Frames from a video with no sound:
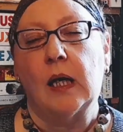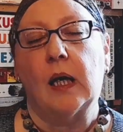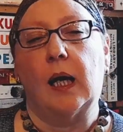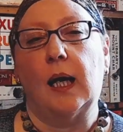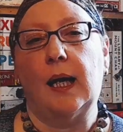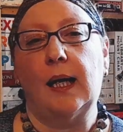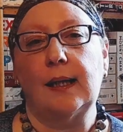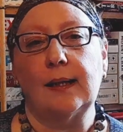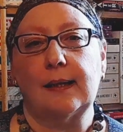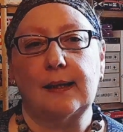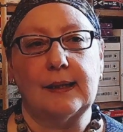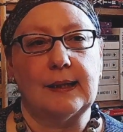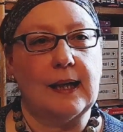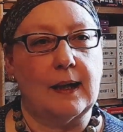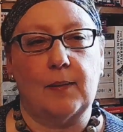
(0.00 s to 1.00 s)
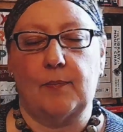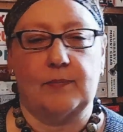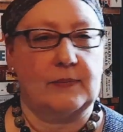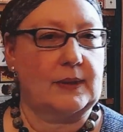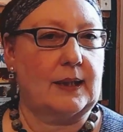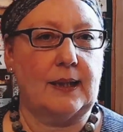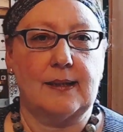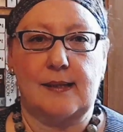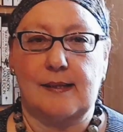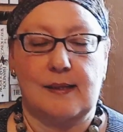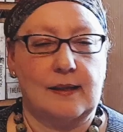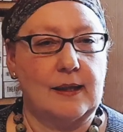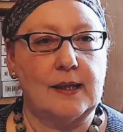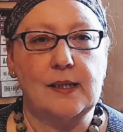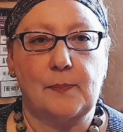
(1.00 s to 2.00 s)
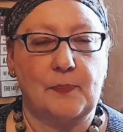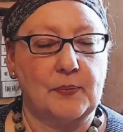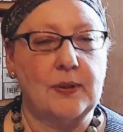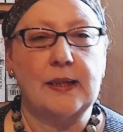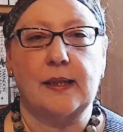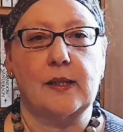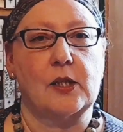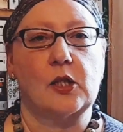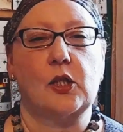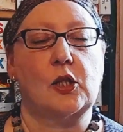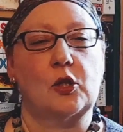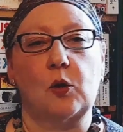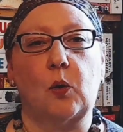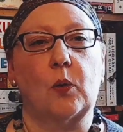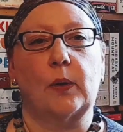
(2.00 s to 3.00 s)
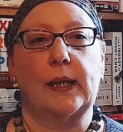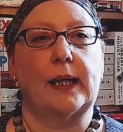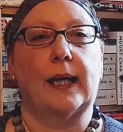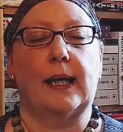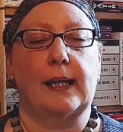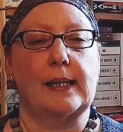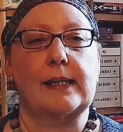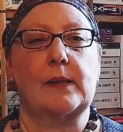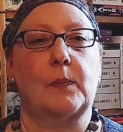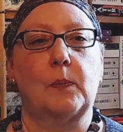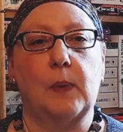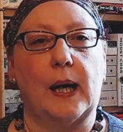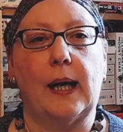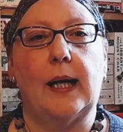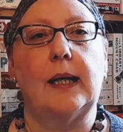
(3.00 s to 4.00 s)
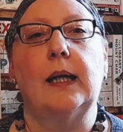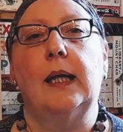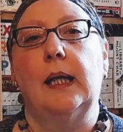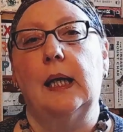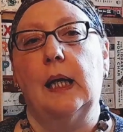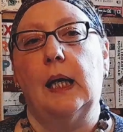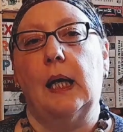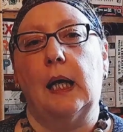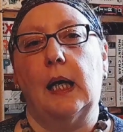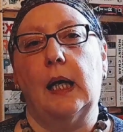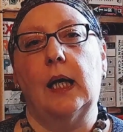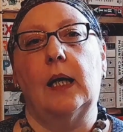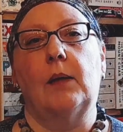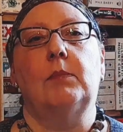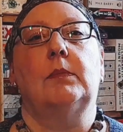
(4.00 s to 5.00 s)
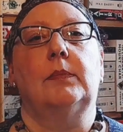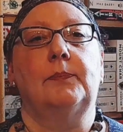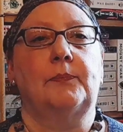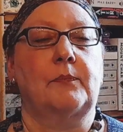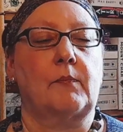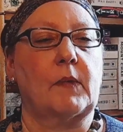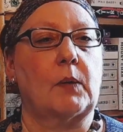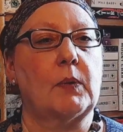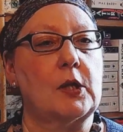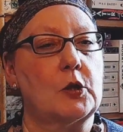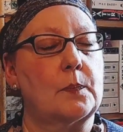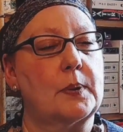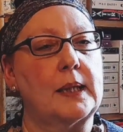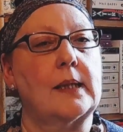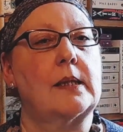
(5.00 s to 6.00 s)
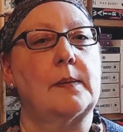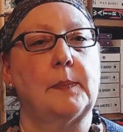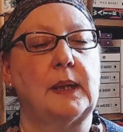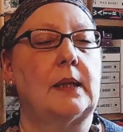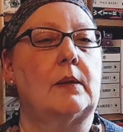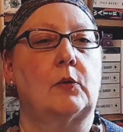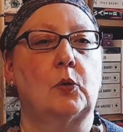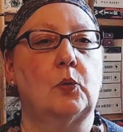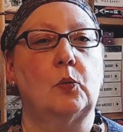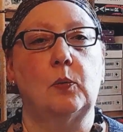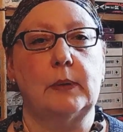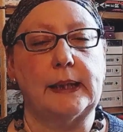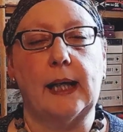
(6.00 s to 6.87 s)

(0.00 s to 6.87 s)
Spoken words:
And yeah, it's a brilliant story as well. Which brings me to,